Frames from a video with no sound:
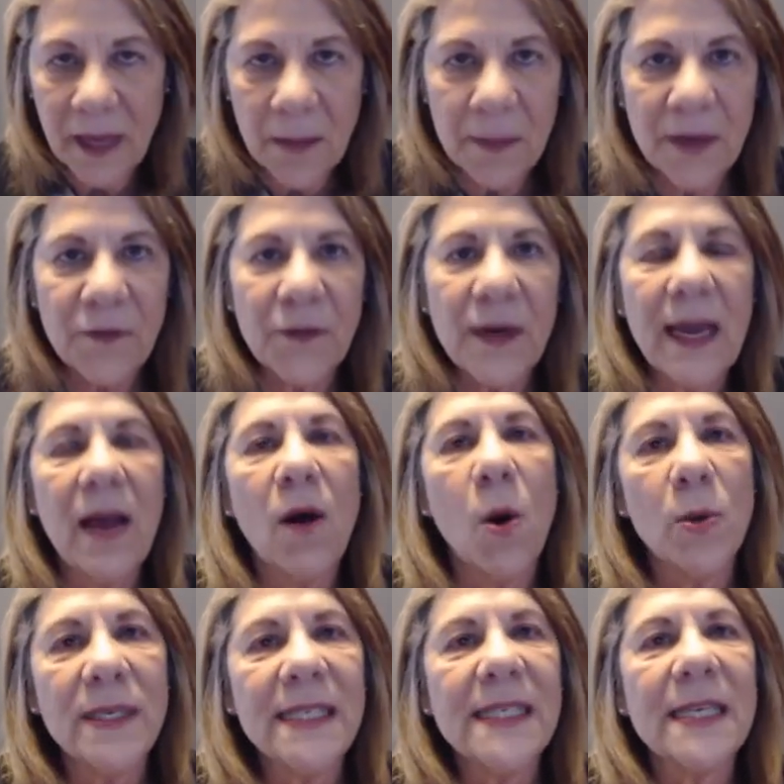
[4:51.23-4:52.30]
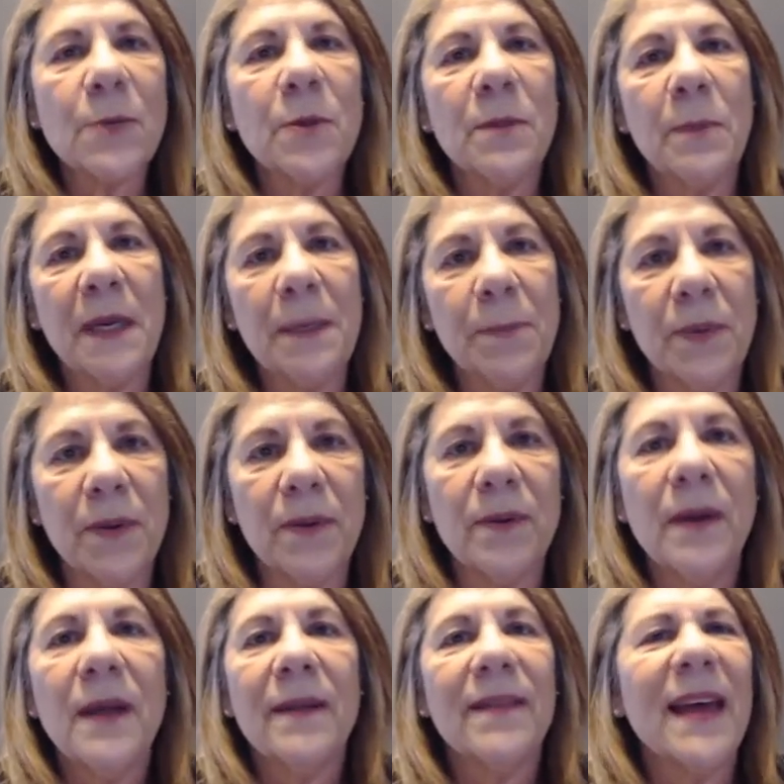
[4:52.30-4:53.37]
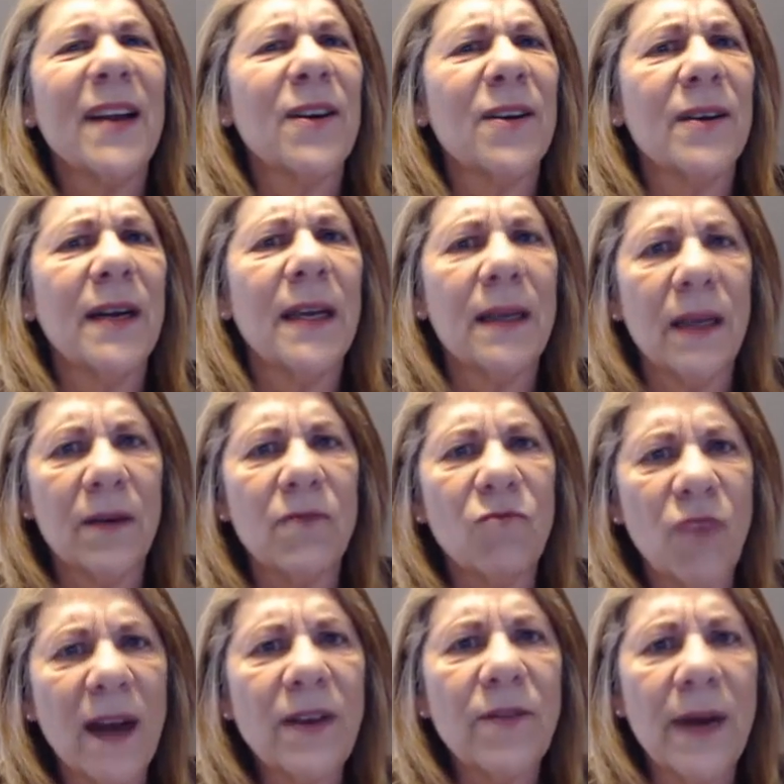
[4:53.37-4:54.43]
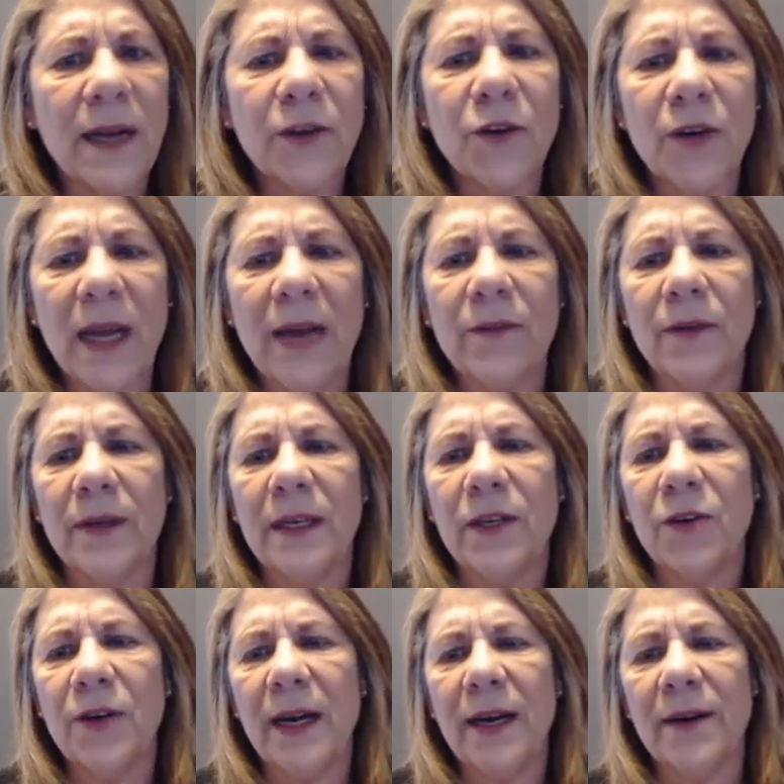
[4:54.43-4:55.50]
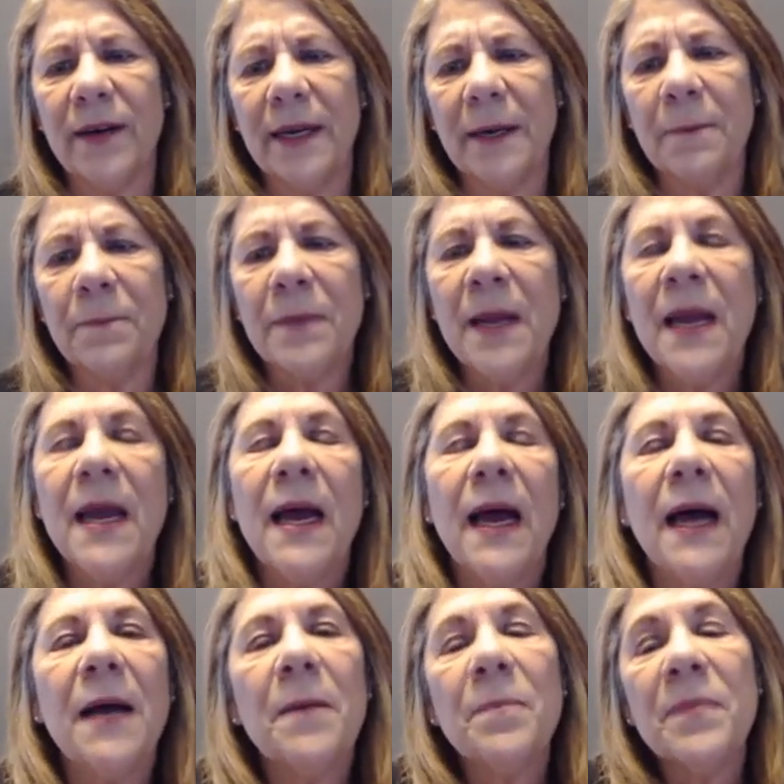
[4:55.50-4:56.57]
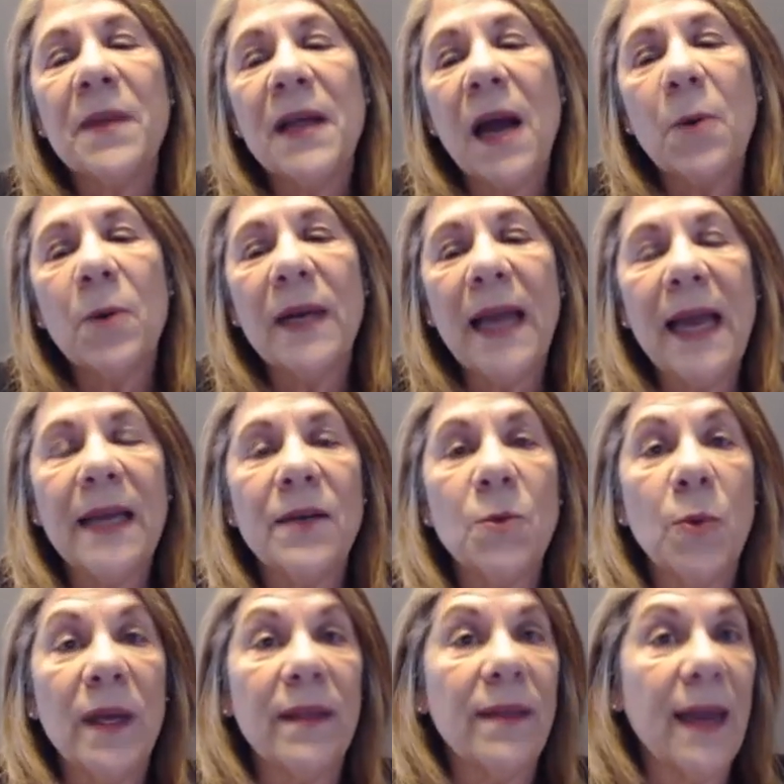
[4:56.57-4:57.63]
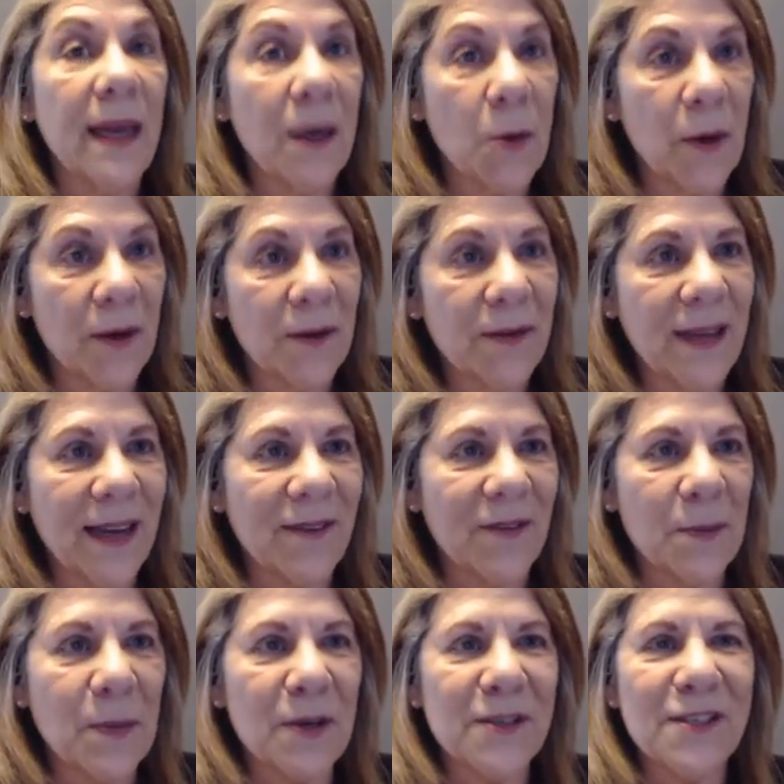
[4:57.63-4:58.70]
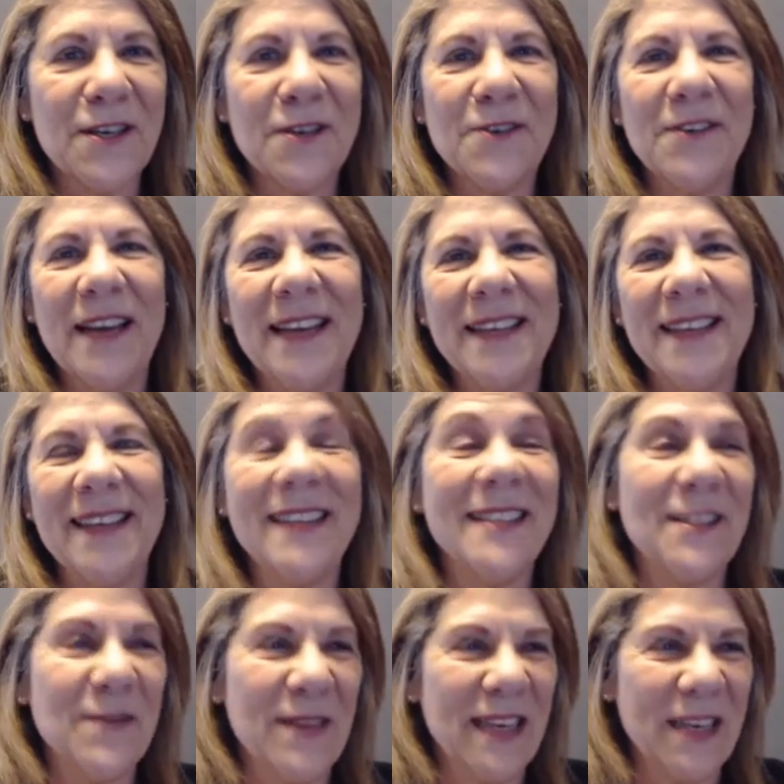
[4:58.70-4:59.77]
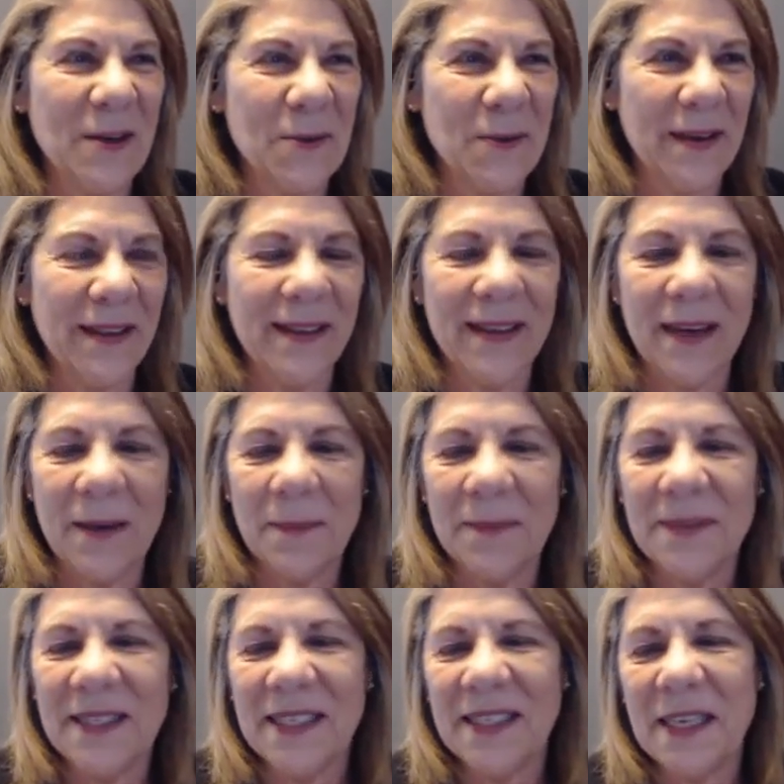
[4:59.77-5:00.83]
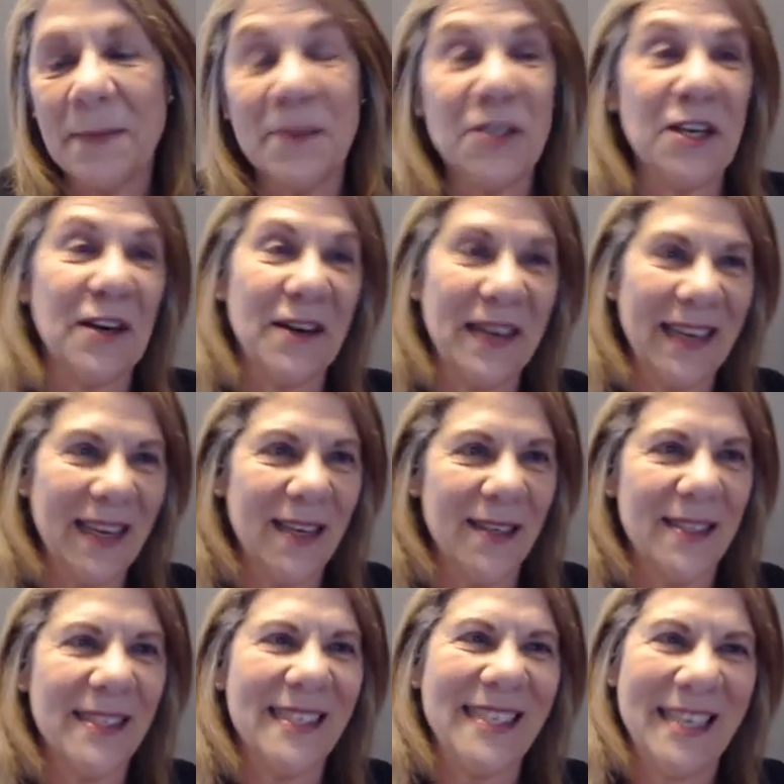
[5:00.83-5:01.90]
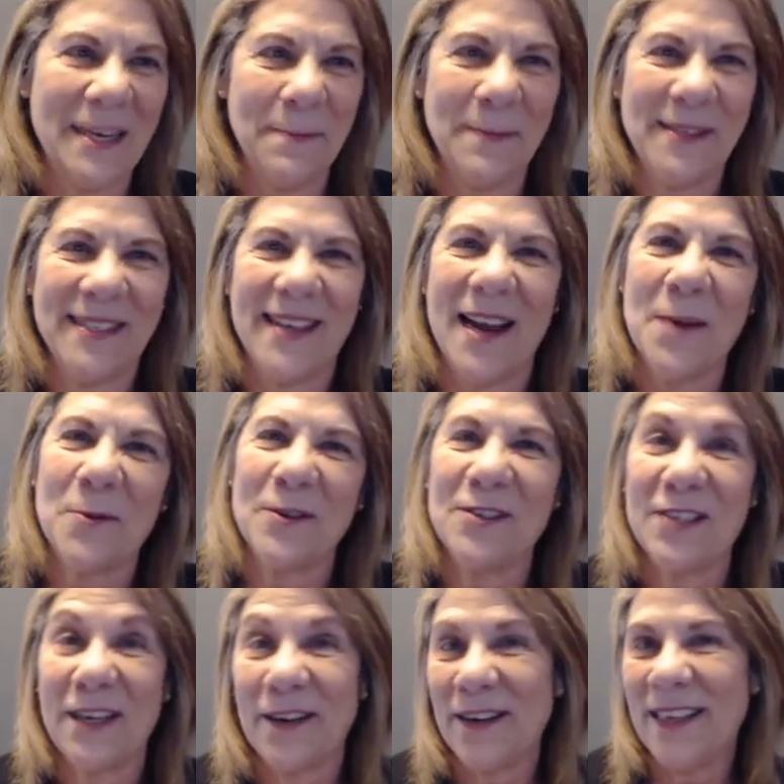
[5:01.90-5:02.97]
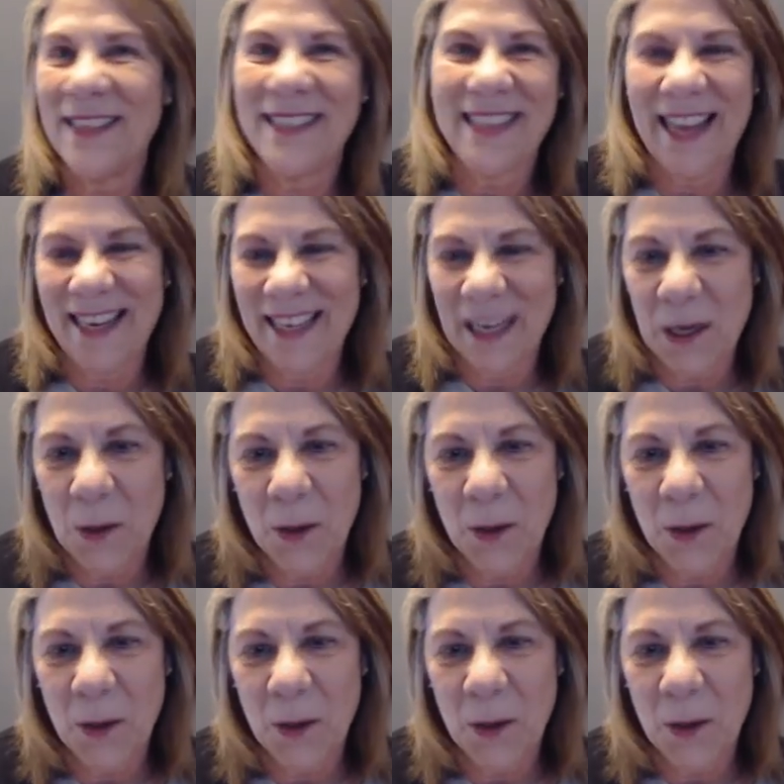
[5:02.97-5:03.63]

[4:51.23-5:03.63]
But for now, always stick with people that are eh, right around your level in your area. Um, I want to end with a quote that Roberto ended his video with. Um, since I'm sharing his tips, I will share his ending